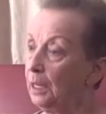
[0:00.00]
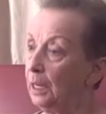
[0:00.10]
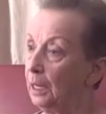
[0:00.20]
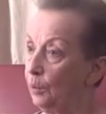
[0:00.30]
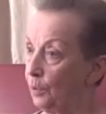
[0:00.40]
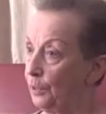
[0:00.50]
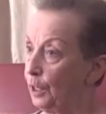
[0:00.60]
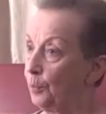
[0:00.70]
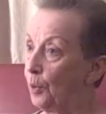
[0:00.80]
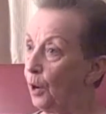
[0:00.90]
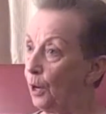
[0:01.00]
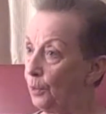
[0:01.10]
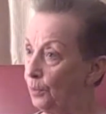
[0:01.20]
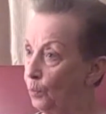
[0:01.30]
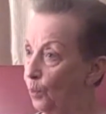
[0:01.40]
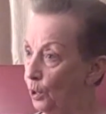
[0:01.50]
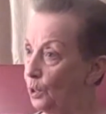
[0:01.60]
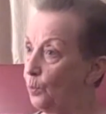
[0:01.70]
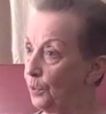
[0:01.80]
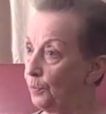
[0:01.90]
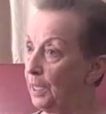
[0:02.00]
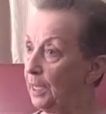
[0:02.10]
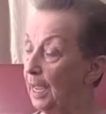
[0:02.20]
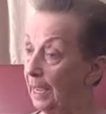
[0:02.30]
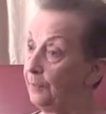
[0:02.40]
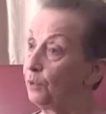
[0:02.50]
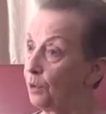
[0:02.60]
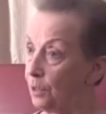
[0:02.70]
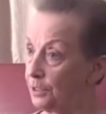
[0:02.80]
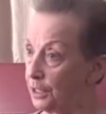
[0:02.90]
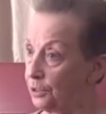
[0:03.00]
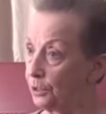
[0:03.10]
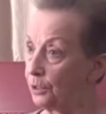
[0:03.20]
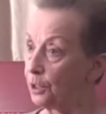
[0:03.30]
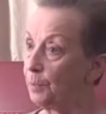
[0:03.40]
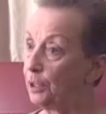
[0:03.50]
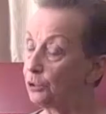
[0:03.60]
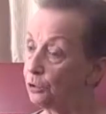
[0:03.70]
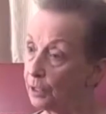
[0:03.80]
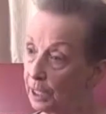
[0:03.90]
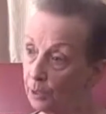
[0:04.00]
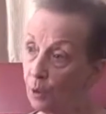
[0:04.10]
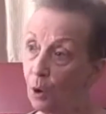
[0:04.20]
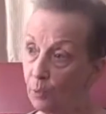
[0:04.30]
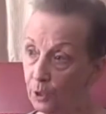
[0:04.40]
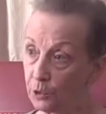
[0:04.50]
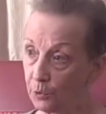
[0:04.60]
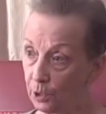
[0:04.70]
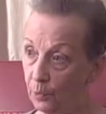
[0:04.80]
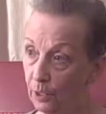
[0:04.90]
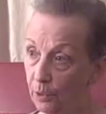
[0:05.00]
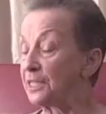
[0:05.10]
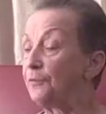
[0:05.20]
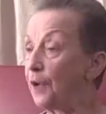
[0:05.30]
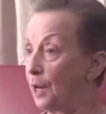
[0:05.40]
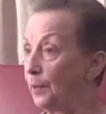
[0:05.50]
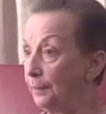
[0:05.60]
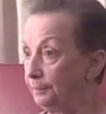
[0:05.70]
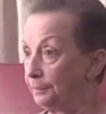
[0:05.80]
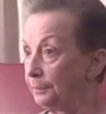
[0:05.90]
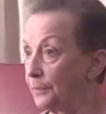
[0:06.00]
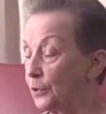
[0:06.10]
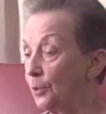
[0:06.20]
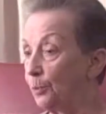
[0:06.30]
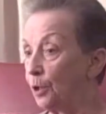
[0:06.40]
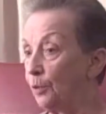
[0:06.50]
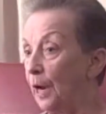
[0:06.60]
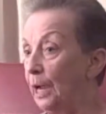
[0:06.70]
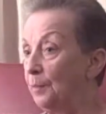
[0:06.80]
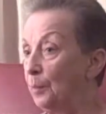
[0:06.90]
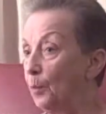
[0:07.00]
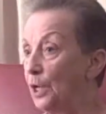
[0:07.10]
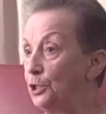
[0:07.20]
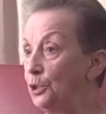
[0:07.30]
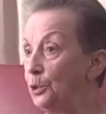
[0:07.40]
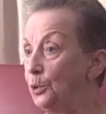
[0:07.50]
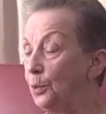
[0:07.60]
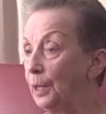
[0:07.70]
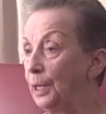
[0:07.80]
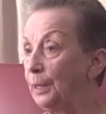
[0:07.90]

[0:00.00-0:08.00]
on their part, working with me and the call center to make sure that it all runs really well. As a follow-up to the program, we do